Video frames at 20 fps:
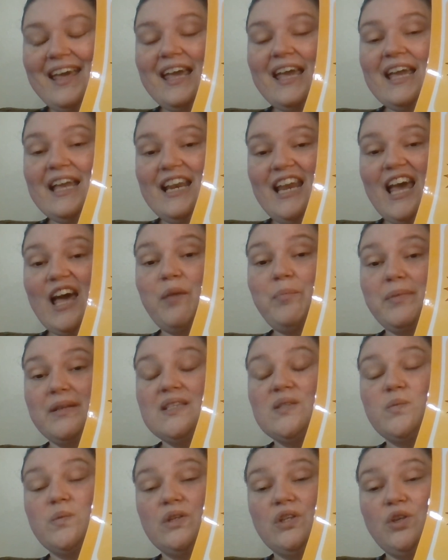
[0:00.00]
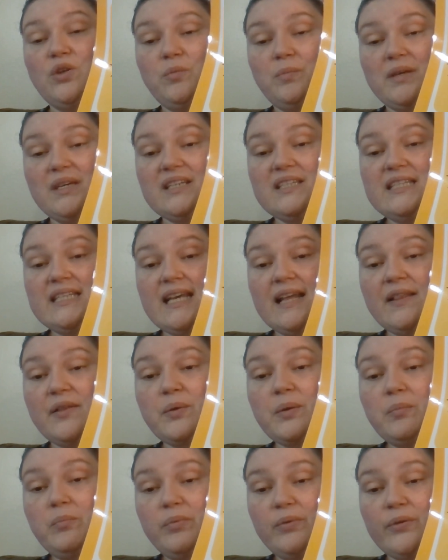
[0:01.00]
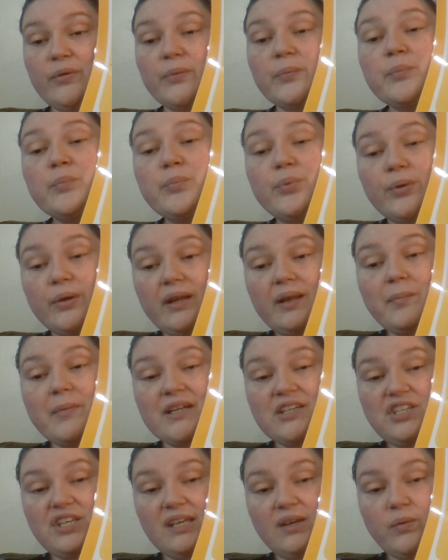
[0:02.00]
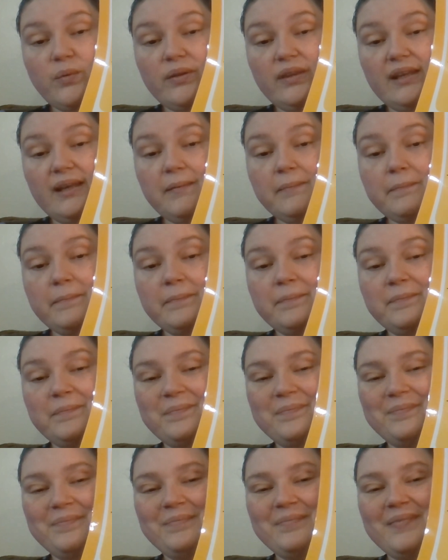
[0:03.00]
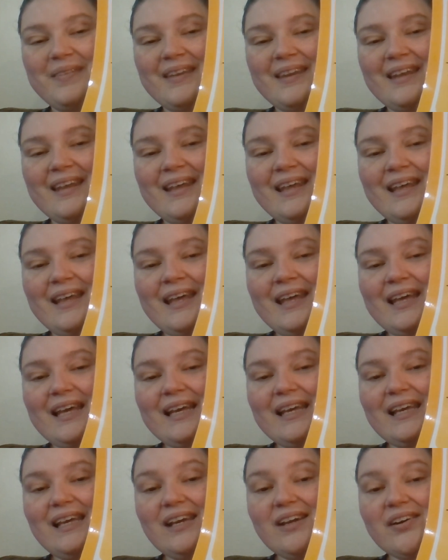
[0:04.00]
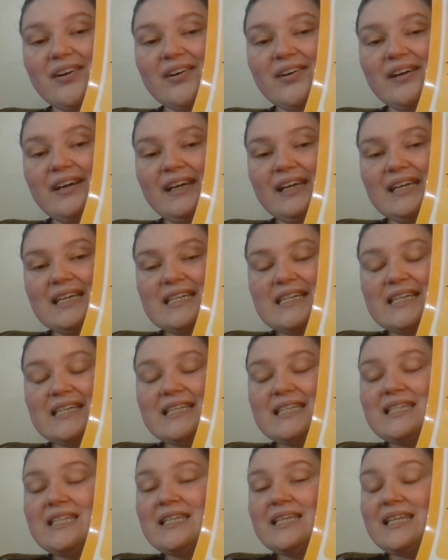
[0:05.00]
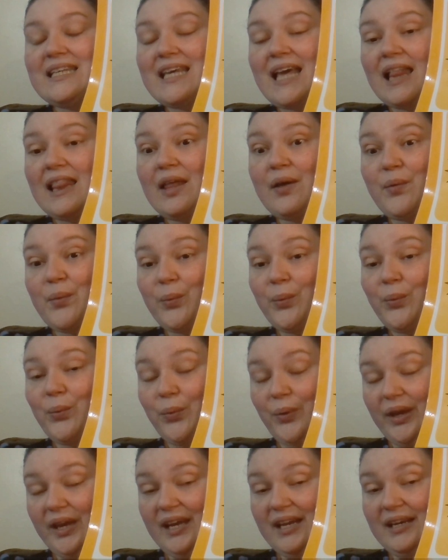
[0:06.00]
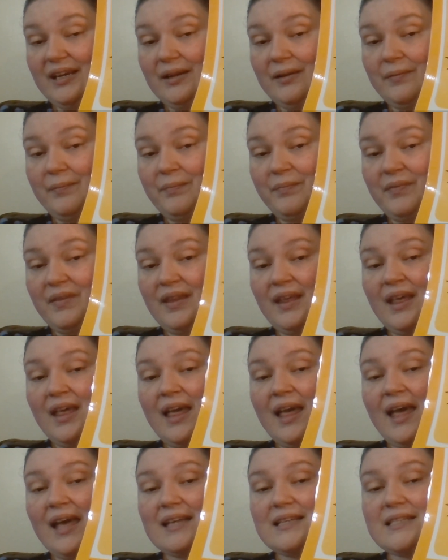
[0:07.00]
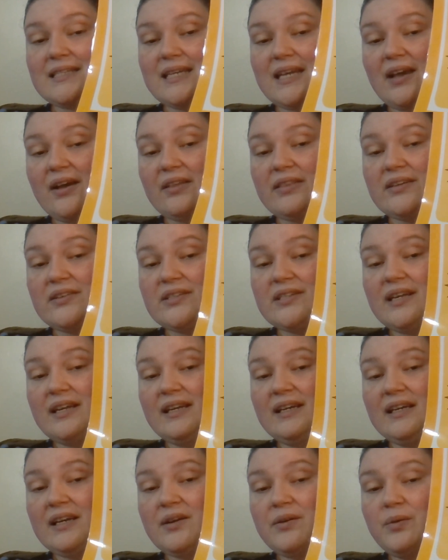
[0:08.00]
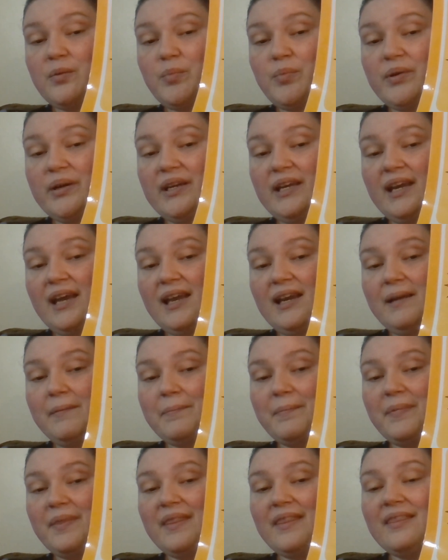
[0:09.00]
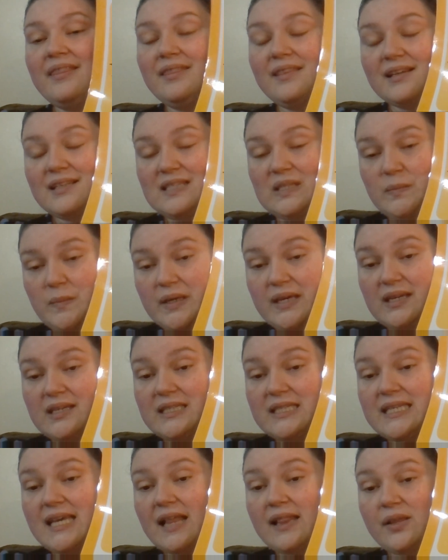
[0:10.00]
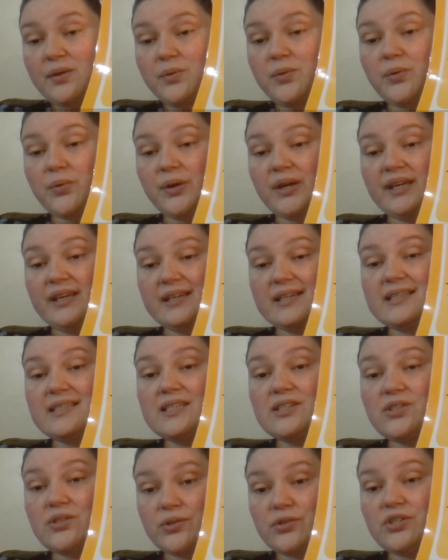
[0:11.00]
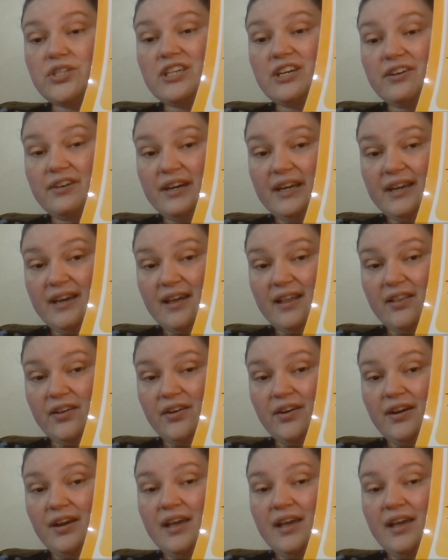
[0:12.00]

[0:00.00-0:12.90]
It happens when you mix yellow and blue pretty much equally. Here is yellow-green. See how there's not an arrow pointing at it? That's because yellow-green is a tertiary color.